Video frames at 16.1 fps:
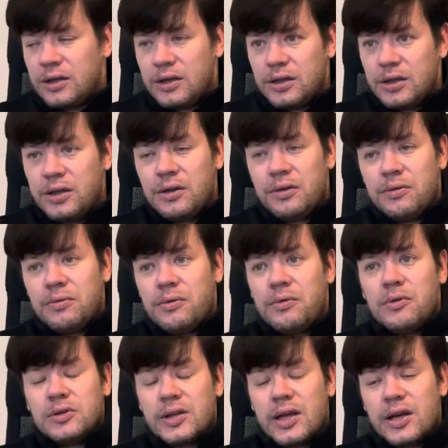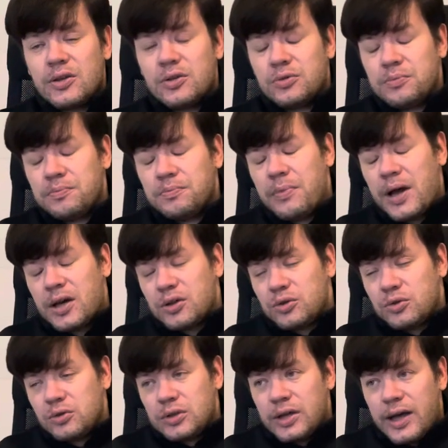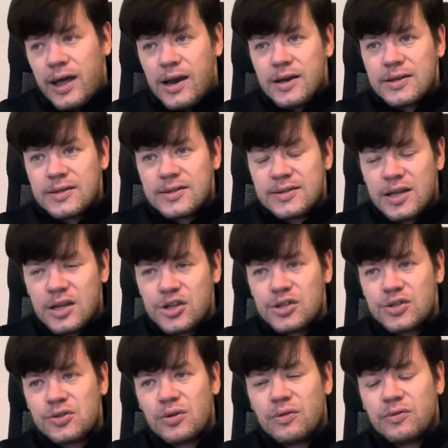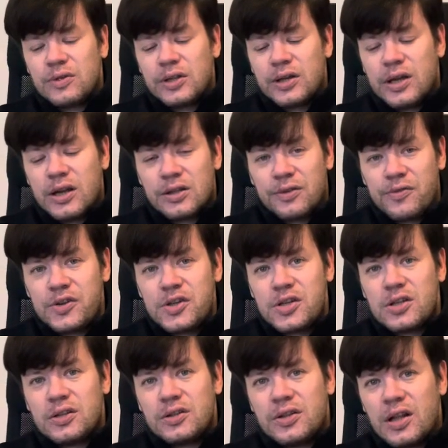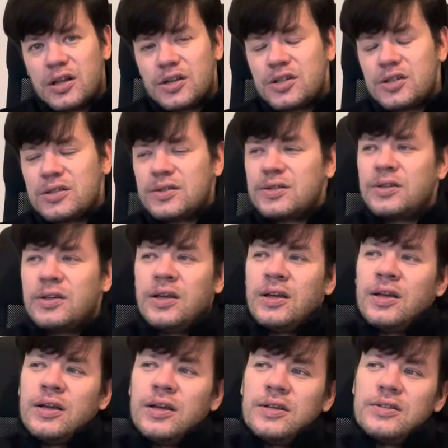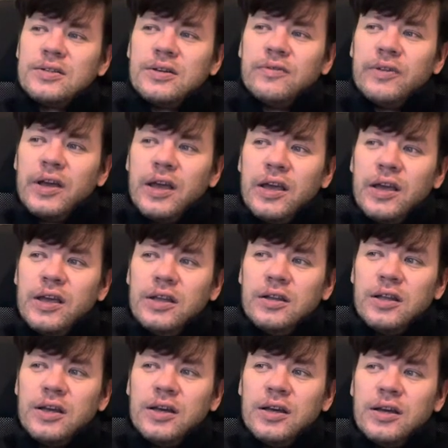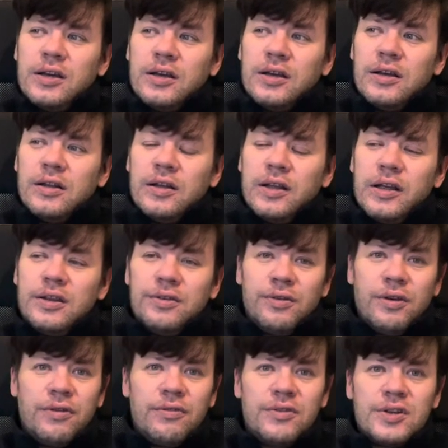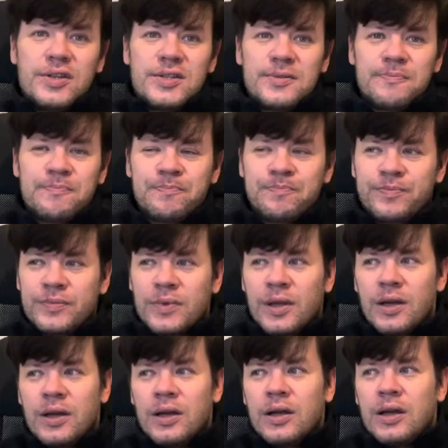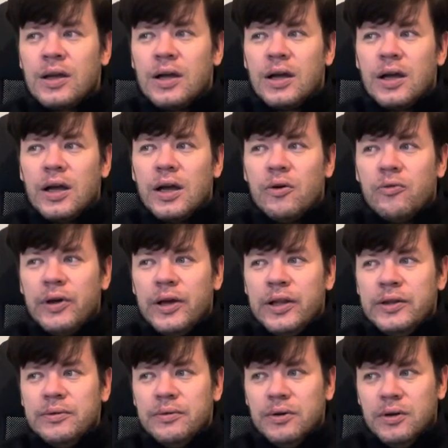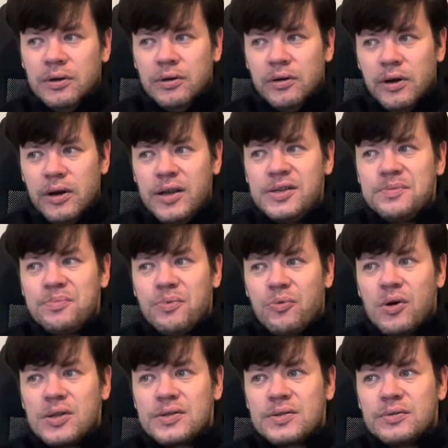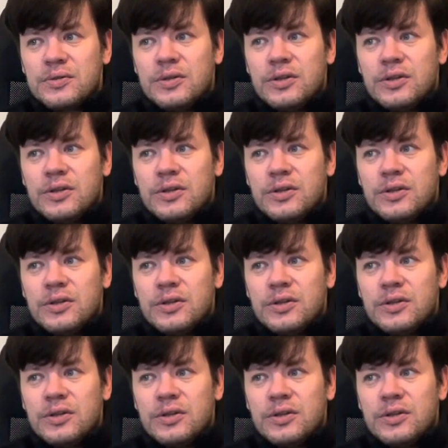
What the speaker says: if we will take back to the early stages of the artificial intelligence, somewhere in late 50s, when Lisp was